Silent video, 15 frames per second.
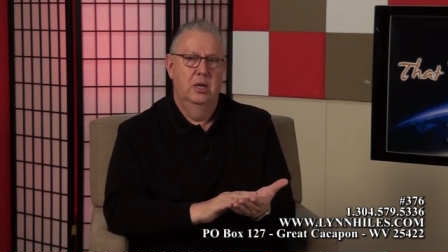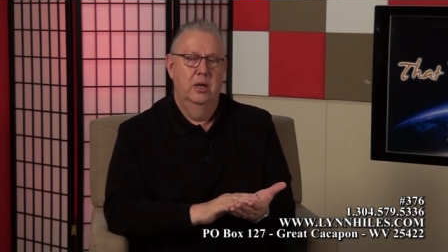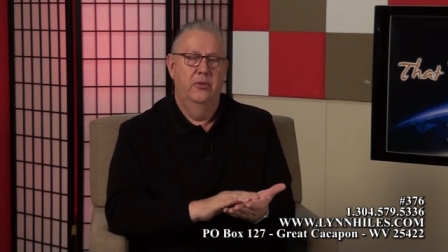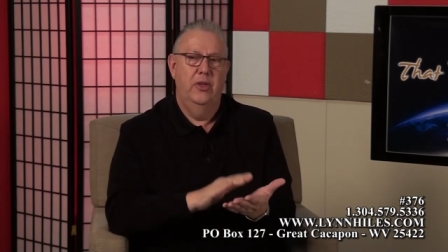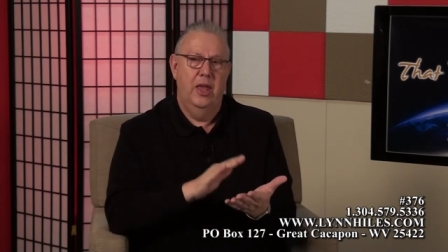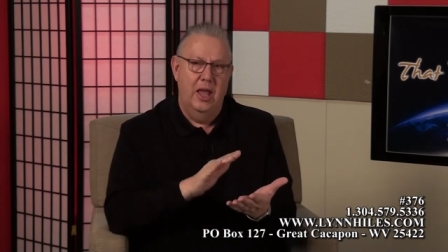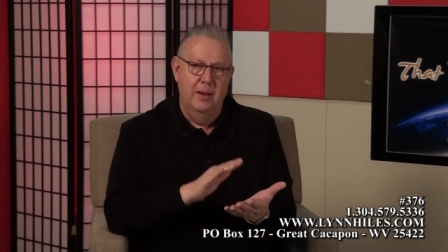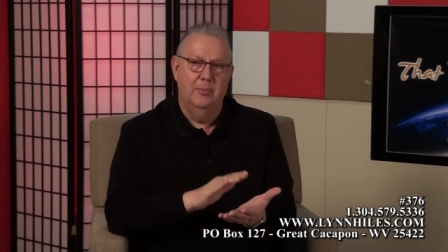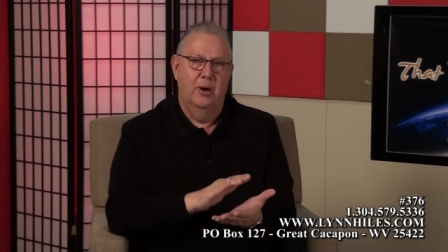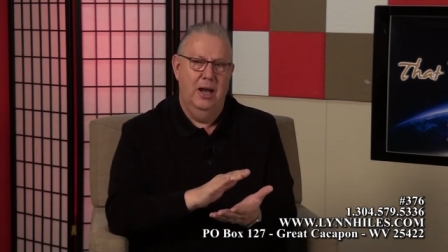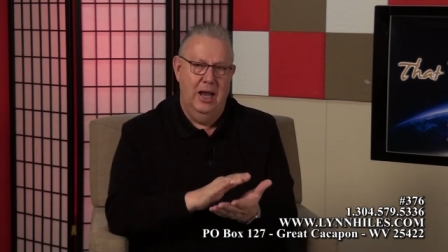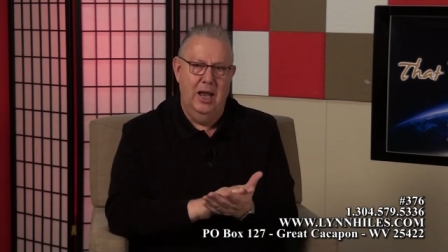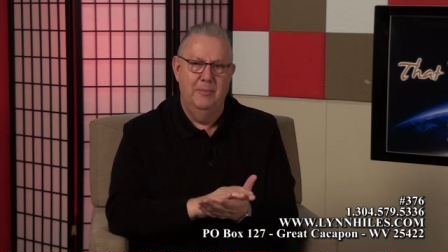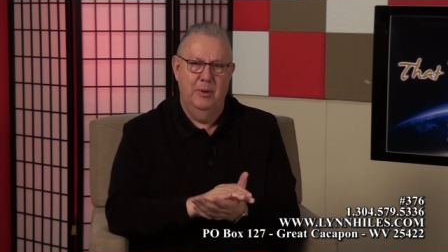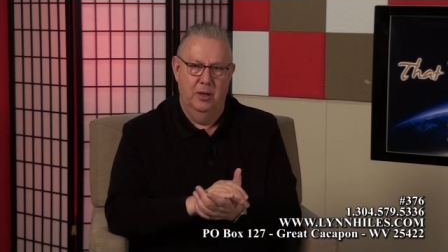the
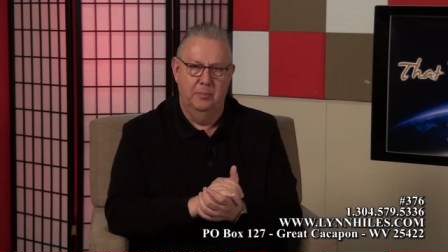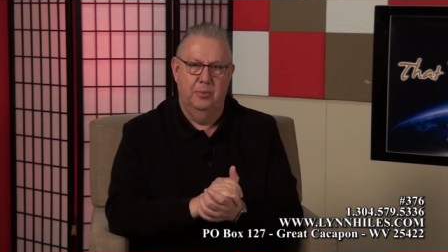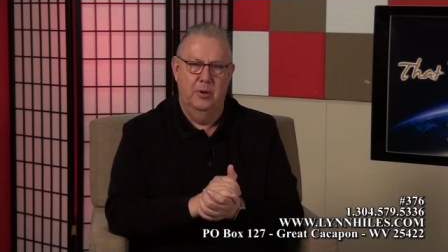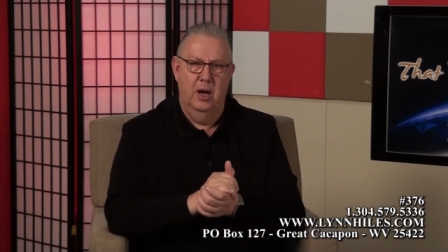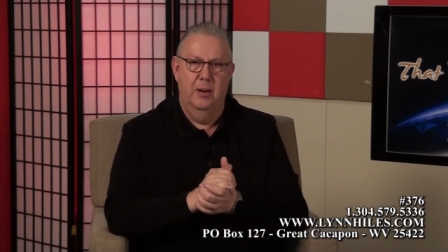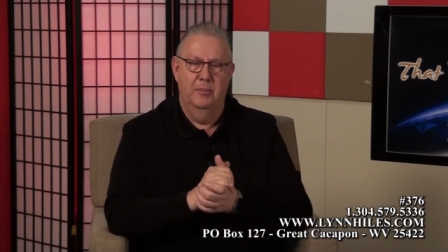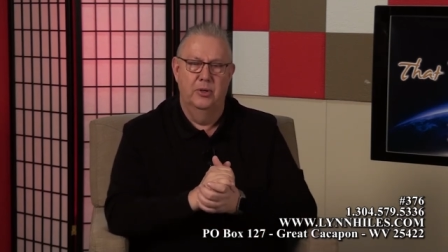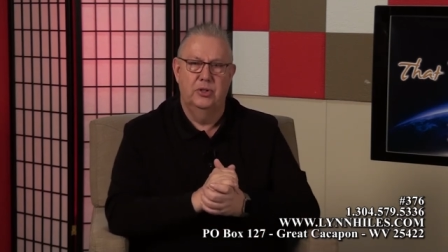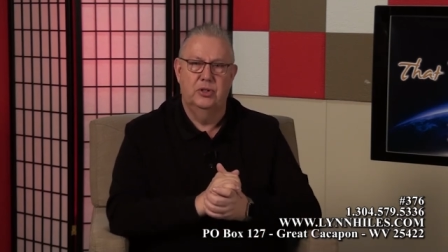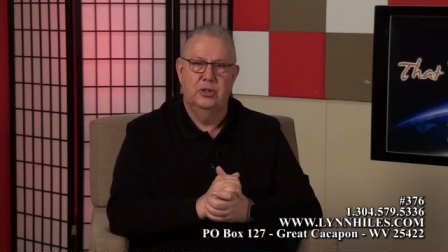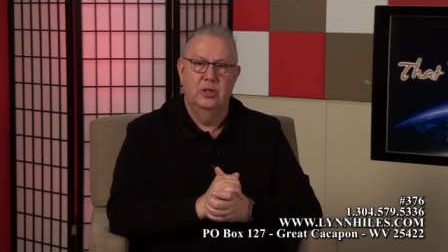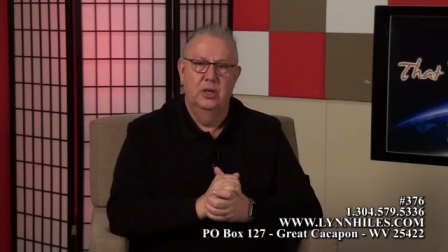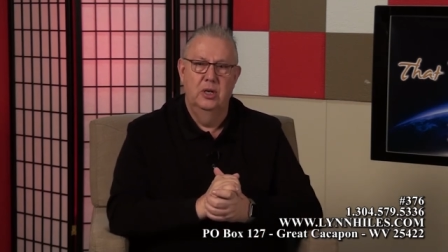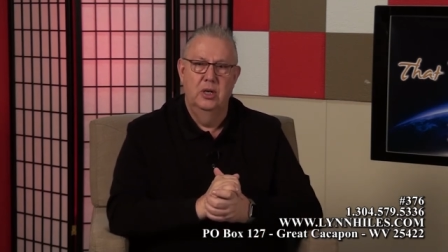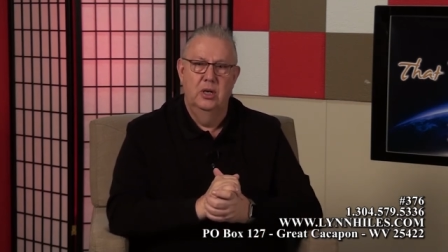Abrahamic
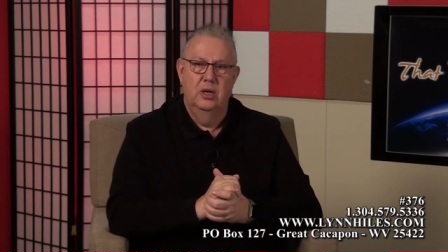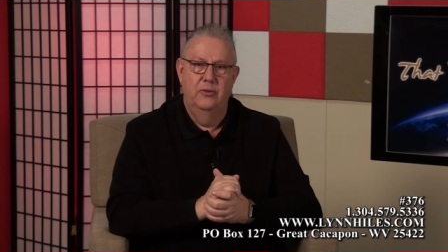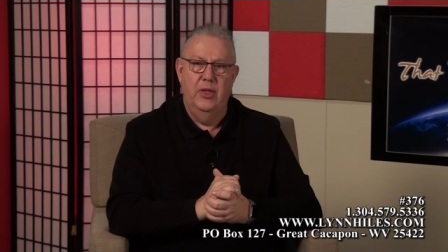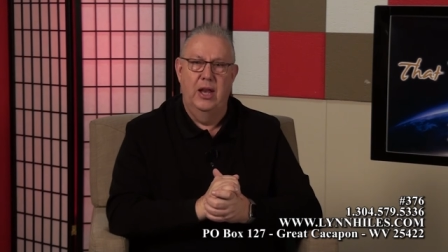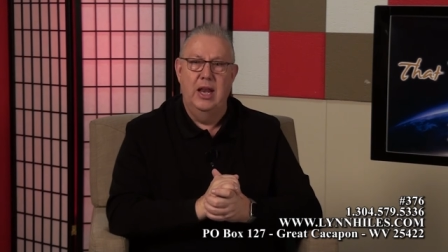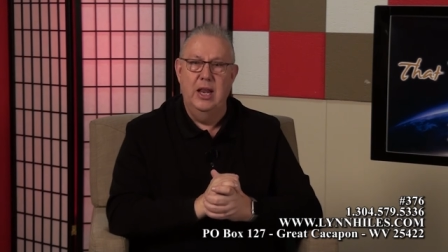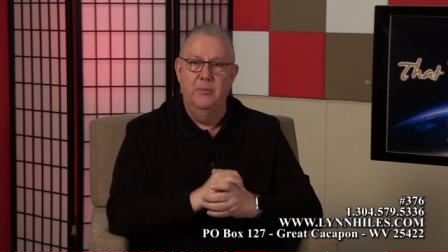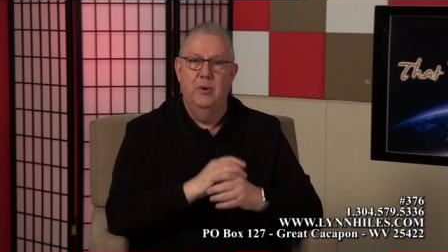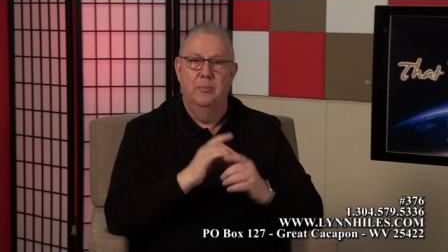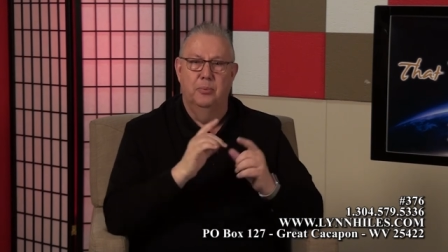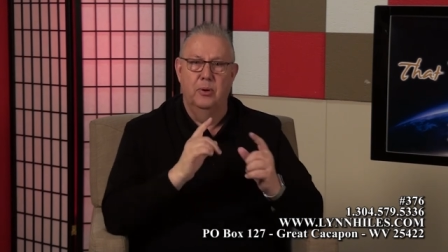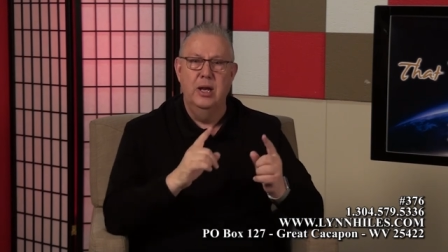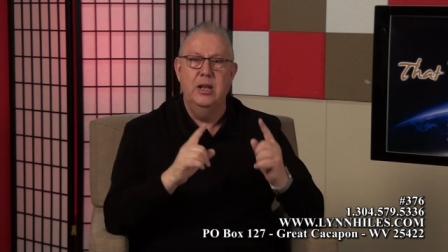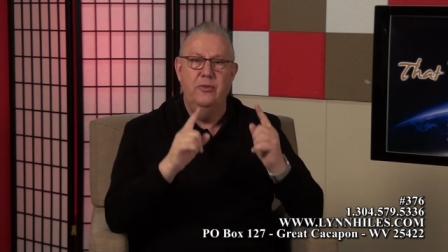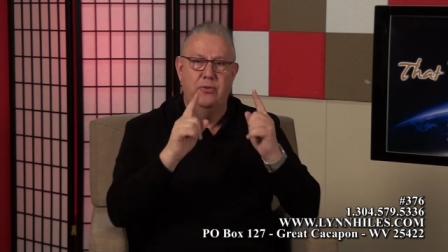promise that He would
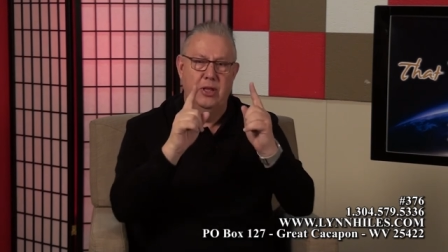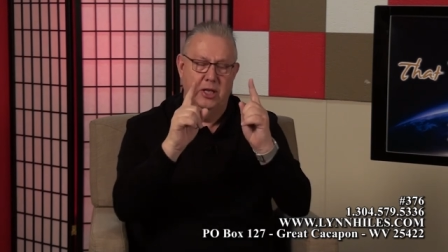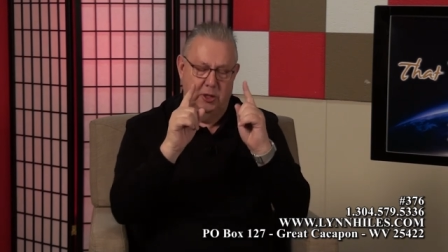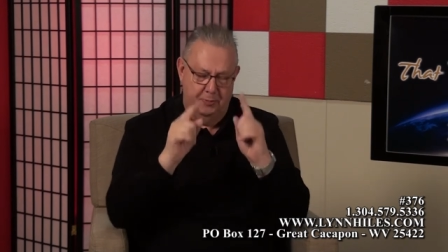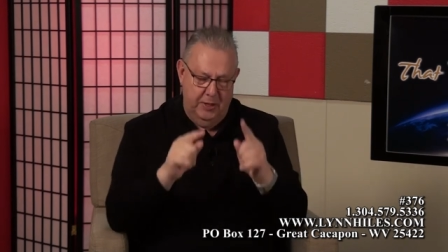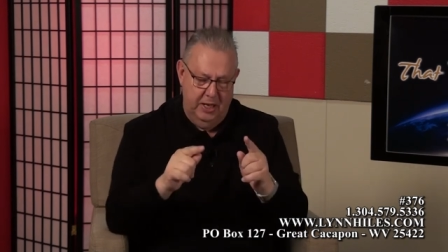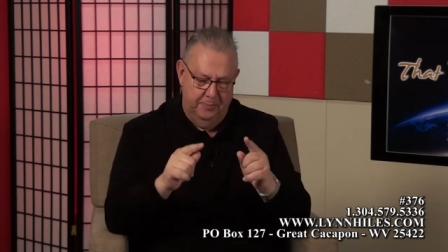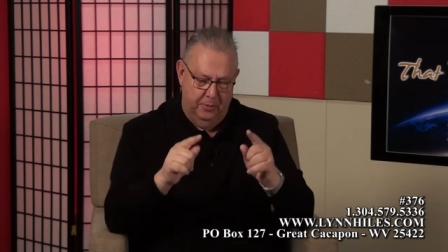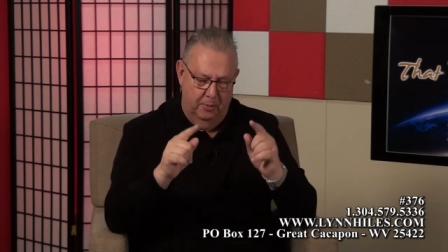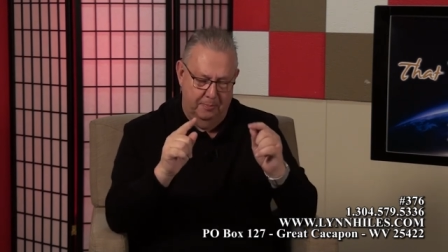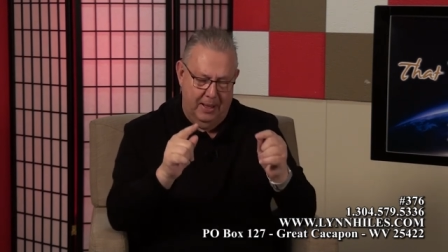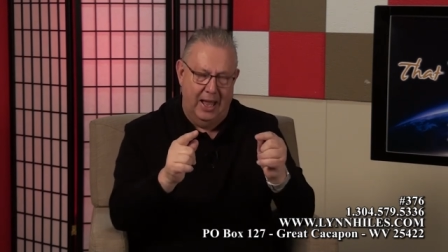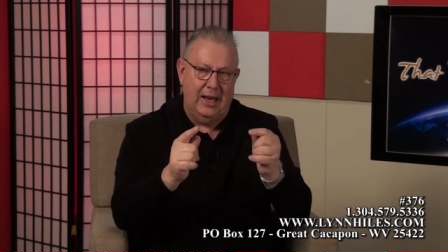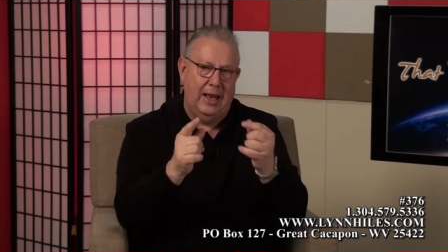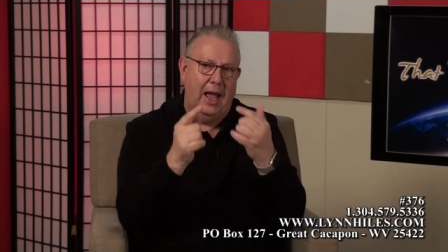bring these people
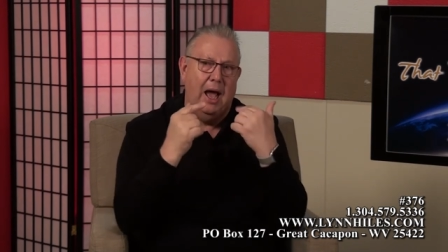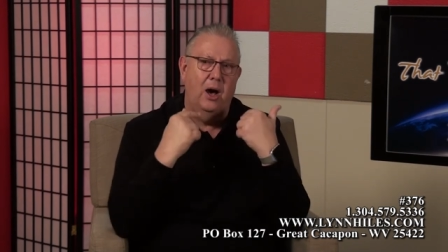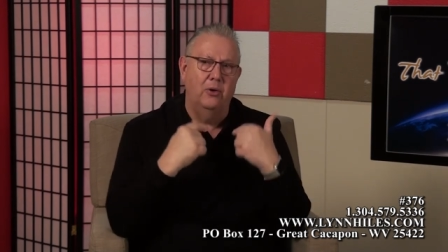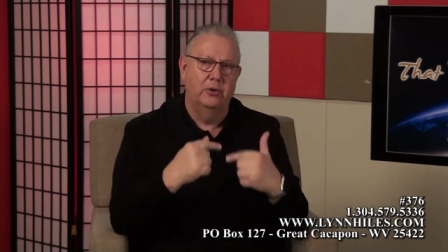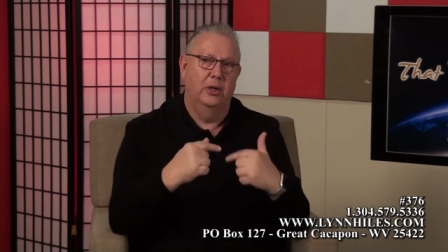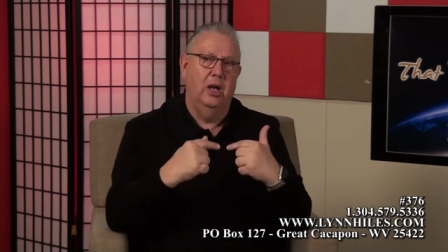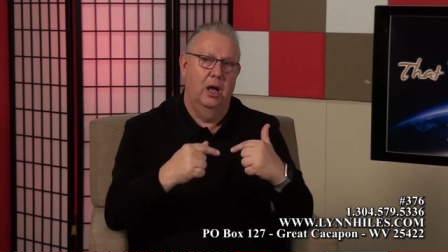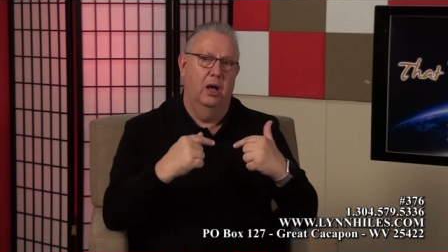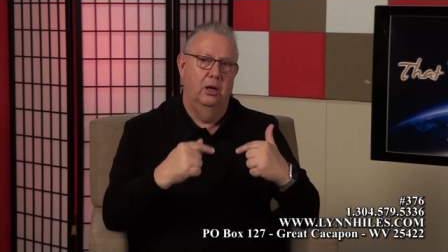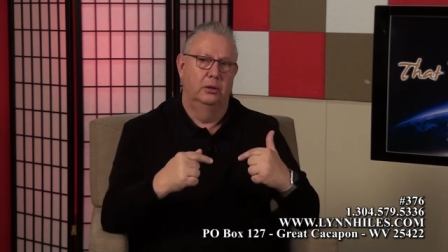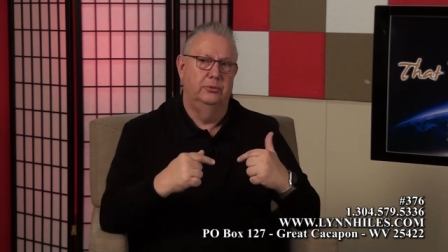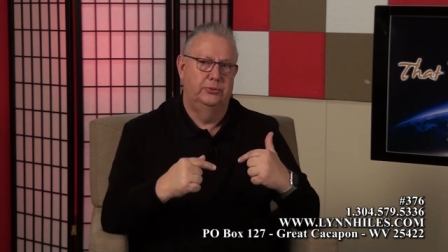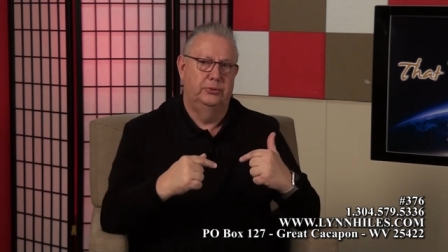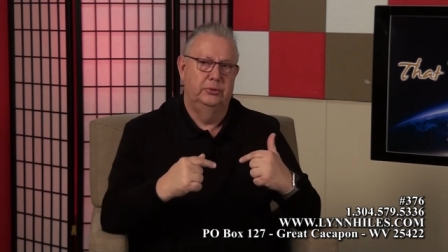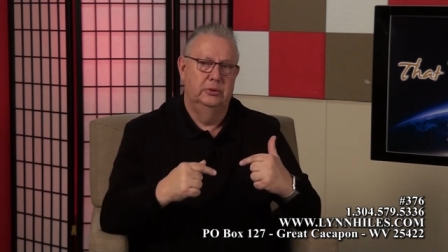back out
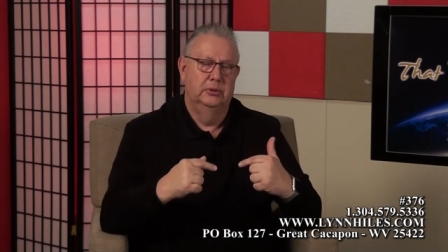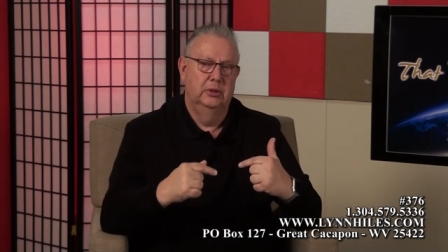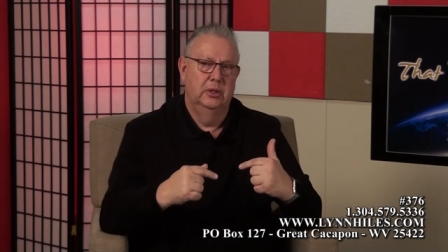of